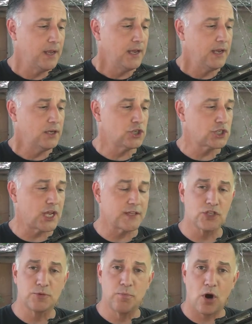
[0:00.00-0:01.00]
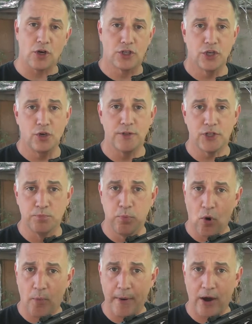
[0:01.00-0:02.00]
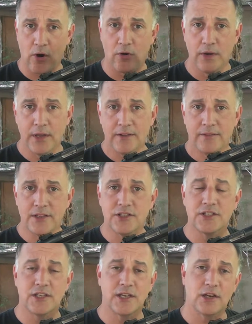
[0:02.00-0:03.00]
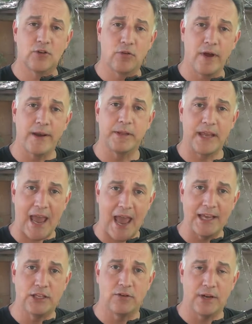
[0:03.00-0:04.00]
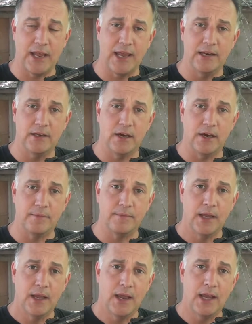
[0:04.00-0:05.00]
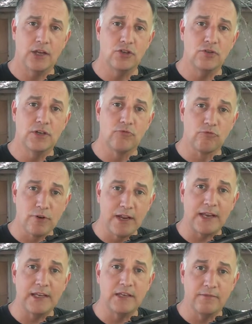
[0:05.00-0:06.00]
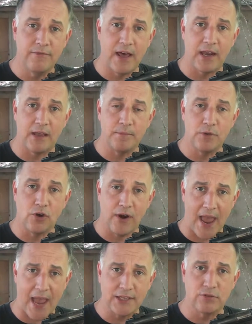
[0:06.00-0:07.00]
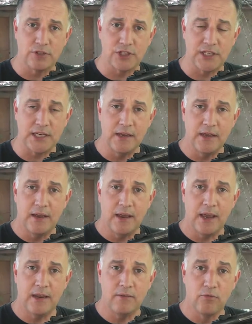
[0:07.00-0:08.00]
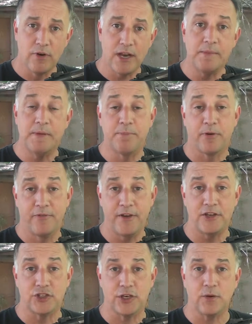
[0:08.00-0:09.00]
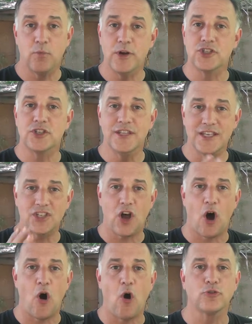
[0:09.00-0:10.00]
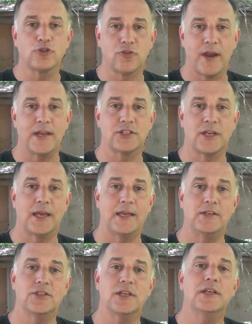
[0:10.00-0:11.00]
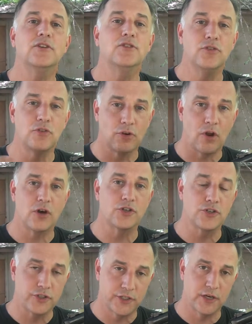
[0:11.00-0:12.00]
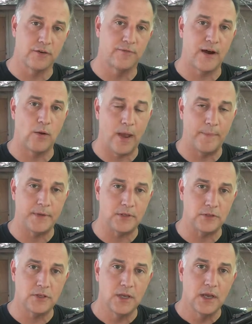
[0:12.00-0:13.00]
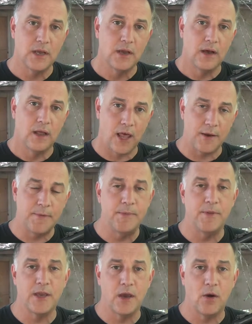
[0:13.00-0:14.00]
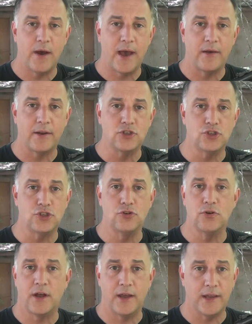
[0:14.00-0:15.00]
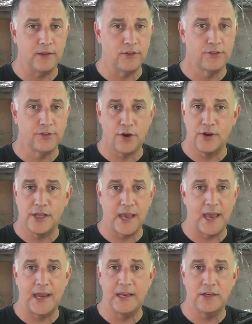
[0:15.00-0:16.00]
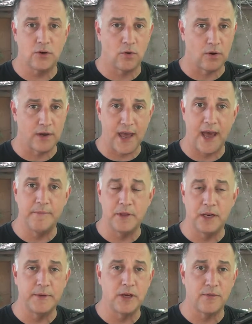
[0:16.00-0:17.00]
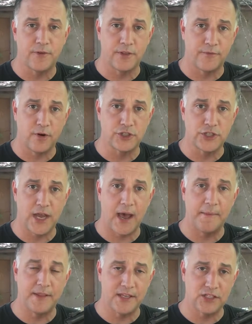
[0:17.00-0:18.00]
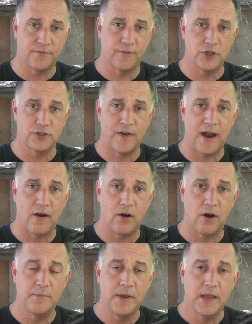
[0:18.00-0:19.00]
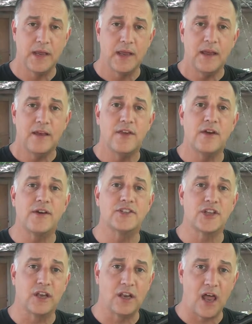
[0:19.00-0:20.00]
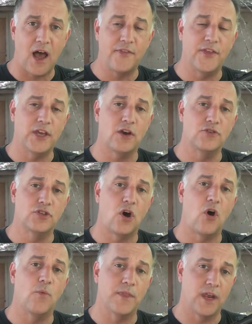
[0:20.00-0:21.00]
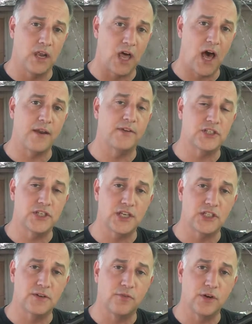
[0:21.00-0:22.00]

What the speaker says: And just like this Mark II with this bull barrel, this is an incredibly accurate handgun, and you can really develop your accuracy and really be proficient, which this all translates into your larger centerfire weapons. A lot of people that go out and shoot a 38 or a 9mm for the first time, and that's the first firearm, there is a lot that goes on with a lot of excessive